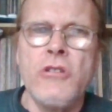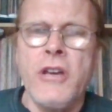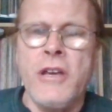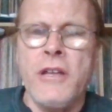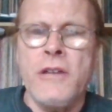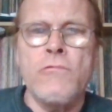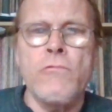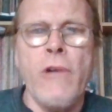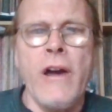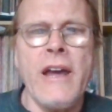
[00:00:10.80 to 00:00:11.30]

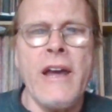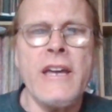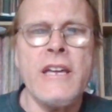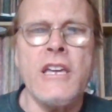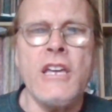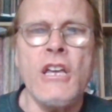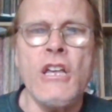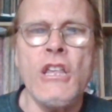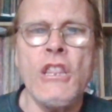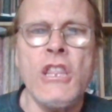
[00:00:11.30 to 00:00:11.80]
and
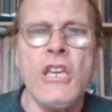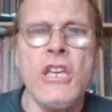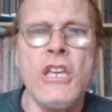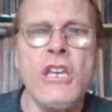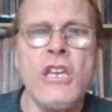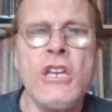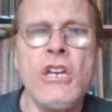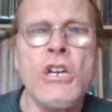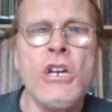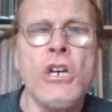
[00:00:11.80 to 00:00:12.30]
ranking
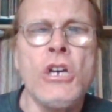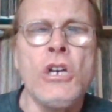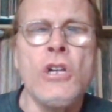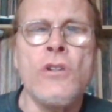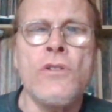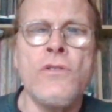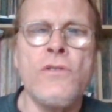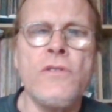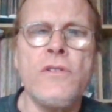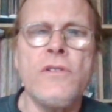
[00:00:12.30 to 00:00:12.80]
the
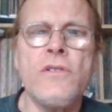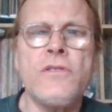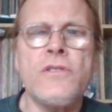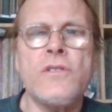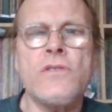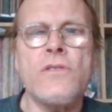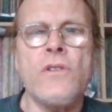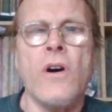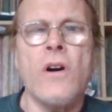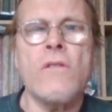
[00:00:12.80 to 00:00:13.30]
studio
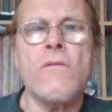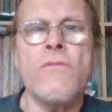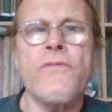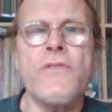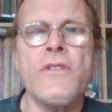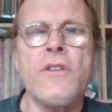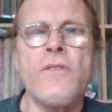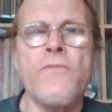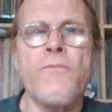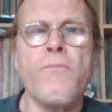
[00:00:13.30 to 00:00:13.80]

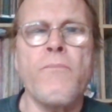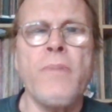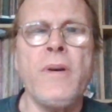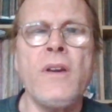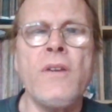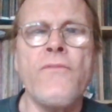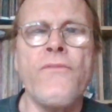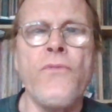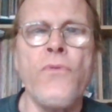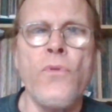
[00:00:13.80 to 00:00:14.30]
discography of
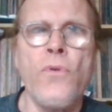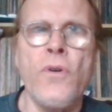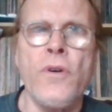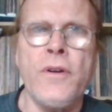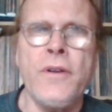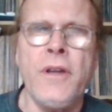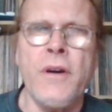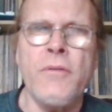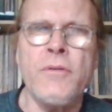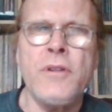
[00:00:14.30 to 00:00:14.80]
Pink
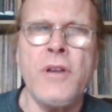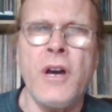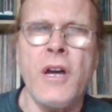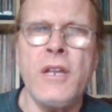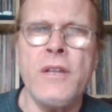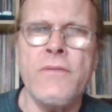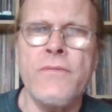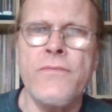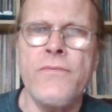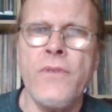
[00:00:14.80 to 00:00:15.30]
Floyd. I was
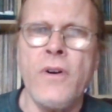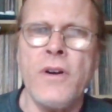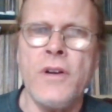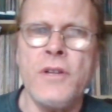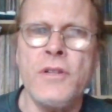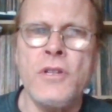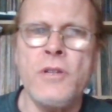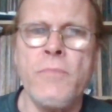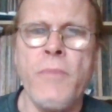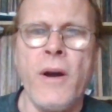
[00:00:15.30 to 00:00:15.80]
kind of
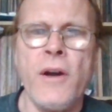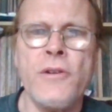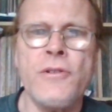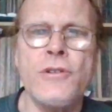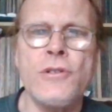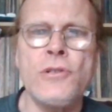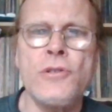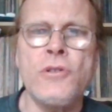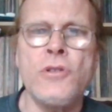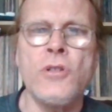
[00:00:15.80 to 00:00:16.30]
inspired
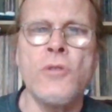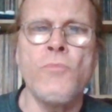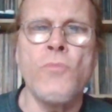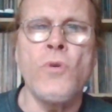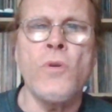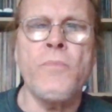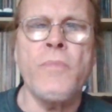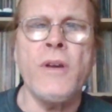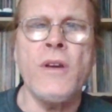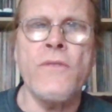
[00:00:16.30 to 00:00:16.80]
to listen to
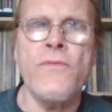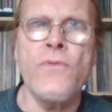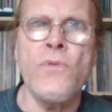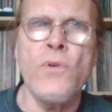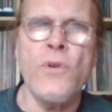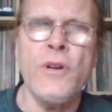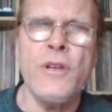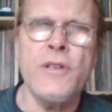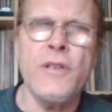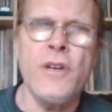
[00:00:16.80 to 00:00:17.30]
more Pink
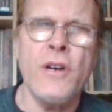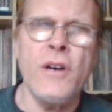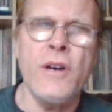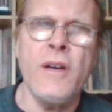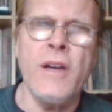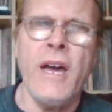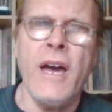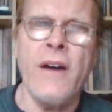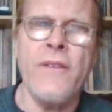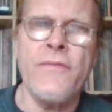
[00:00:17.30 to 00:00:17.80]
Floyd
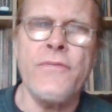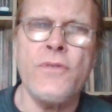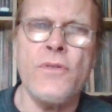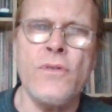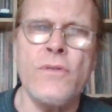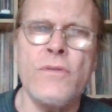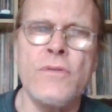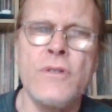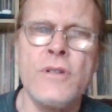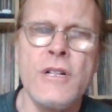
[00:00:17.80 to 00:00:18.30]

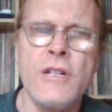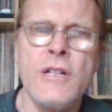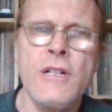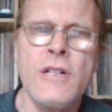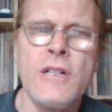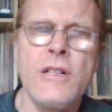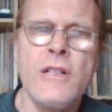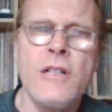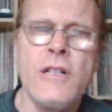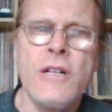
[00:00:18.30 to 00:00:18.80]
after
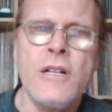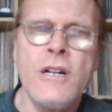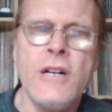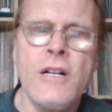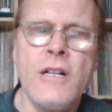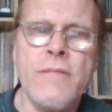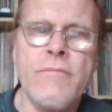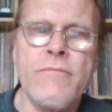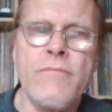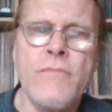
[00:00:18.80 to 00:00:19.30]

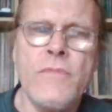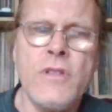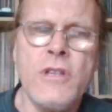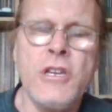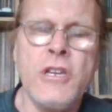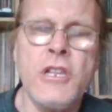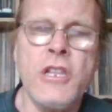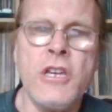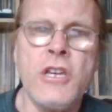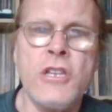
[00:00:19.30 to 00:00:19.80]

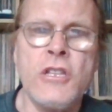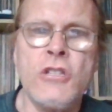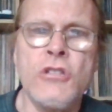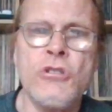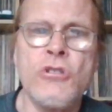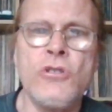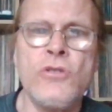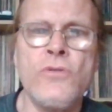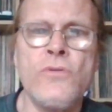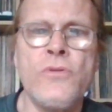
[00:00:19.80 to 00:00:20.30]
getting
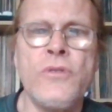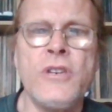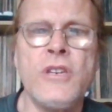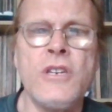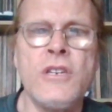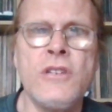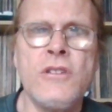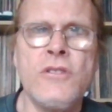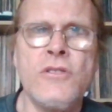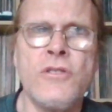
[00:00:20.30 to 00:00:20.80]
into
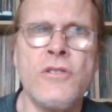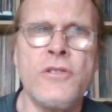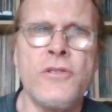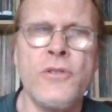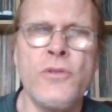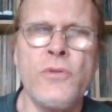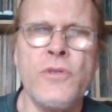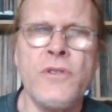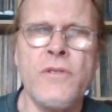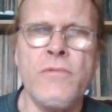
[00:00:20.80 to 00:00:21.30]
the
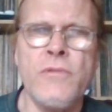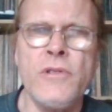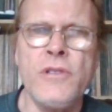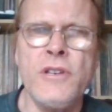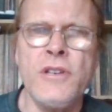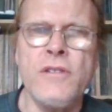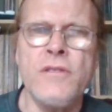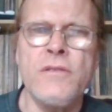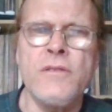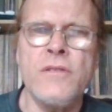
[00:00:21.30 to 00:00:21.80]
newest
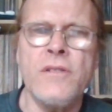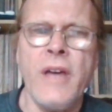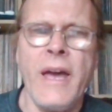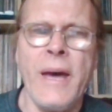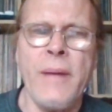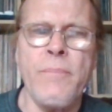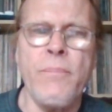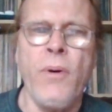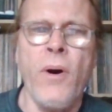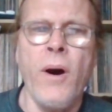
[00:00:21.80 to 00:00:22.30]
release
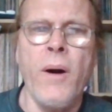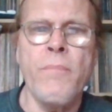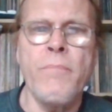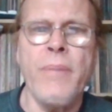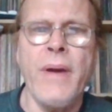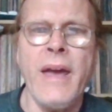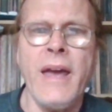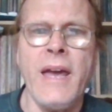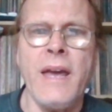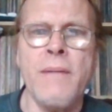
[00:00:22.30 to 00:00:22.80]
at
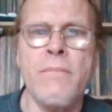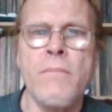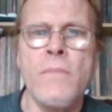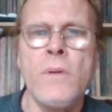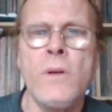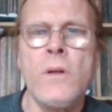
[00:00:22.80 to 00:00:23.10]
Pompeii